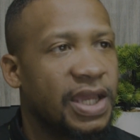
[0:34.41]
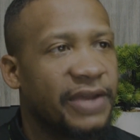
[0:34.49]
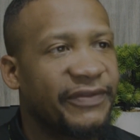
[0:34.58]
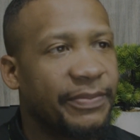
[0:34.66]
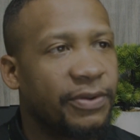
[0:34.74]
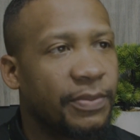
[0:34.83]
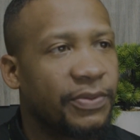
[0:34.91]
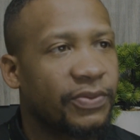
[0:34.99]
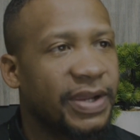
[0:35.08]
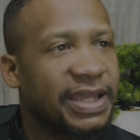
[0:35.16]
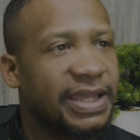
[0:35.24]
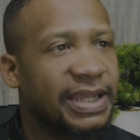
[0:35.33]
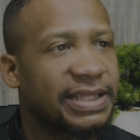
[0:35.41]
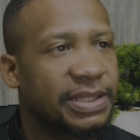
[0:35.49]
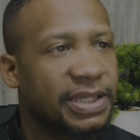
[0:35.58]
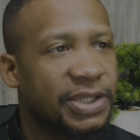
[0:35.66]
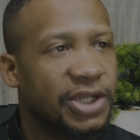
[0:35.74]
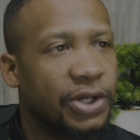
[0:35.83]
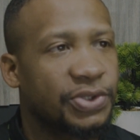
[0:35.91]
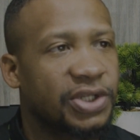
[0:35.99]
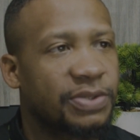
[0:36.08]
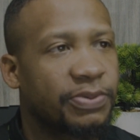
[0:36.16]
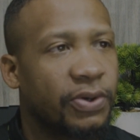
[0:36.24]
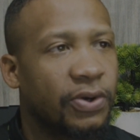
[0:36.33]
If I pull up the rankings and look at the
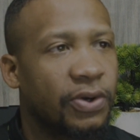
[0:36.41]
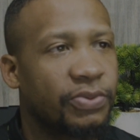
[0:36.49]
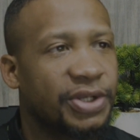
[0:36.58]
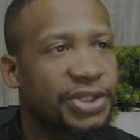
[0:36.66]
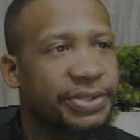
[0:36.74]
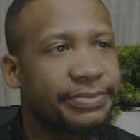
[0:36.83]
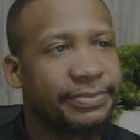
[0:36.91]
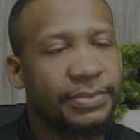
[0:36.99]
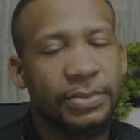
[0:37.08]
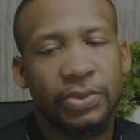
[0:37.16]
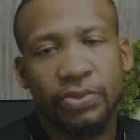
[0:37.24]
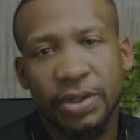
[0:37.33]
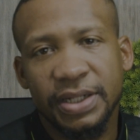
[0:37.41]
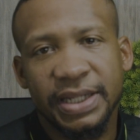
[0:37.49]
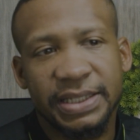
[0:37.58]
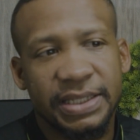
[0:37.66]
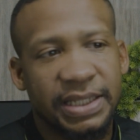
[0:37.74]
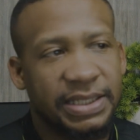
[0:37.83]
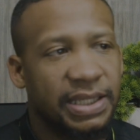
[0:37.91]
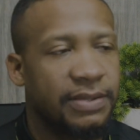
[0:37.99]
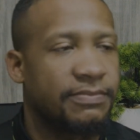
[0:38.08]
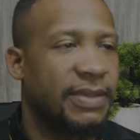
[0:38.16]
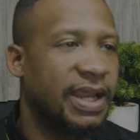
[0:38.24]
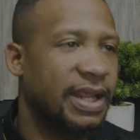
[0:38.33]
coaches poll, which really doesn't necessarily
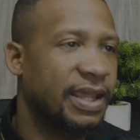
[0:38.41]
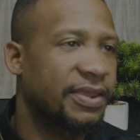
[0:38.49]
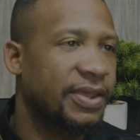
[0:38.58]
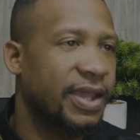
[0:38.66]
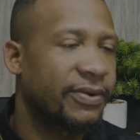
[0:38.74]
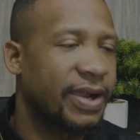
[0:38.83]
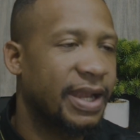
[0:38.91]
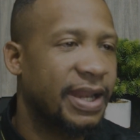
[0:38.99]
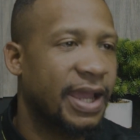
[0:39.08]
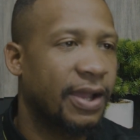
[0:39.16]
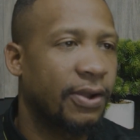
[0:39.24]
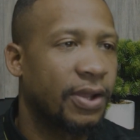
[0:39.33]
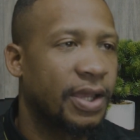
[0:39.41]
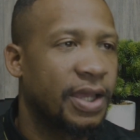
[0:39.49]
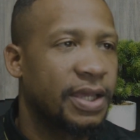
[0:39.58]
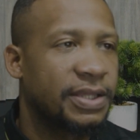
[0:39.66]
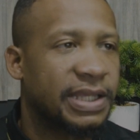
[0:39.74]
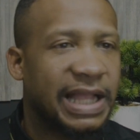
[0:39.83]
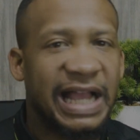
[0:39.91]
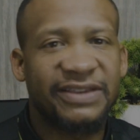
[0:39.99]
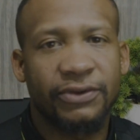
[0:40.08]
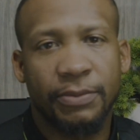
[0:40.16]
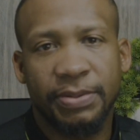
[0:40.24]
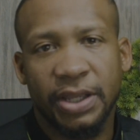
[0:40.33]
mean anything right now, the college
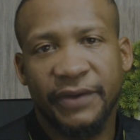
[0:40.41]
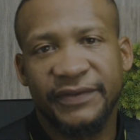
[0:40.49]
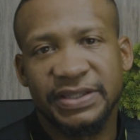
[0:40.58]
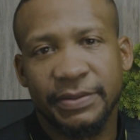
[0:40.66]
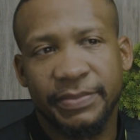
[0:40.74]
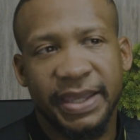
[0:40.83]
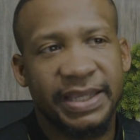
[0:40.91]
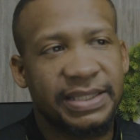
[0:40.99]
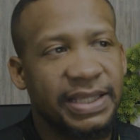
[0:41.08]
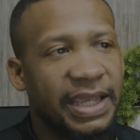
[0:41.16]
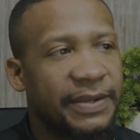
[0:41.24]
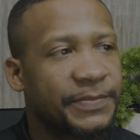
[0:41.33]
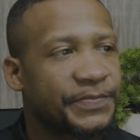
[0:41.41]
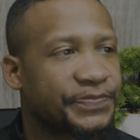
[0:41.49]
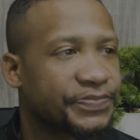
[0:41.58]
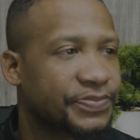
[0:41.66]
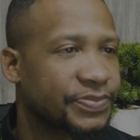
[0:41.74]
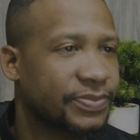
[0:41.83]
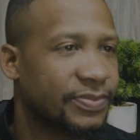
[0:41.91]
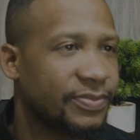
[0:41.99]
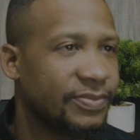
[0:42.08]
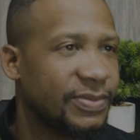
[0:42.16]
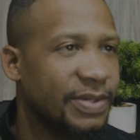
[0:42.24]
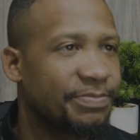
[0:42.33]
football playoff is the biggest thing.
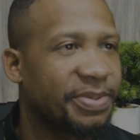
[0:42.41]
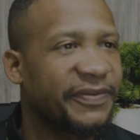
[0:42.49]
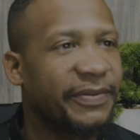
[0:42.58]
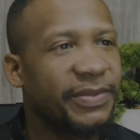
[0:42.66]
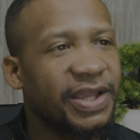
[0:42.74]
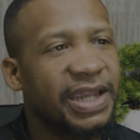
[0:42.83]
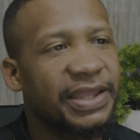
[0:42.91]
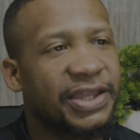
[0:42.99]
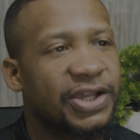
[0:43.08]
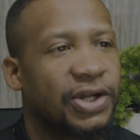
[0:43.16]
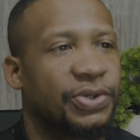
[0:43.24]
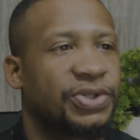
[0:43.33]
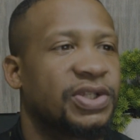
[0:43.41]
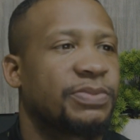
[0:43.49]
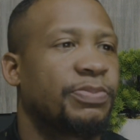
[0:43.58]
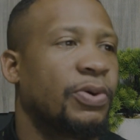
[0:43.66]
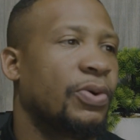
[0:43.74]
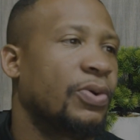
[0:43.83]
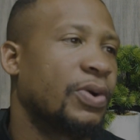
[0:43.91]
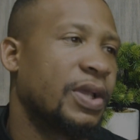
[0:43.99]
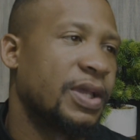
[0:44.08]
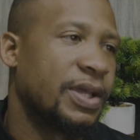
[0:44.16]
But if I'm looking at the coaches poll,